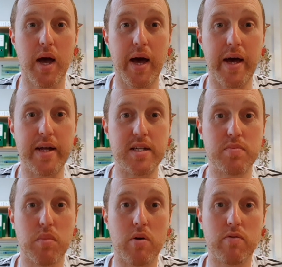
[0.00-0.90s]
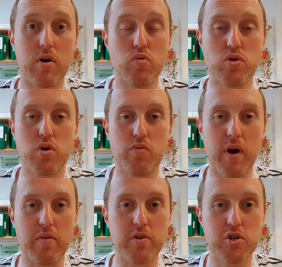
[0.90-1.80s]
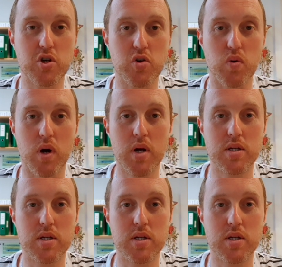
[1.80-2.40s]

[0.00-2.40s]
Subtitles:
and my roles around the school.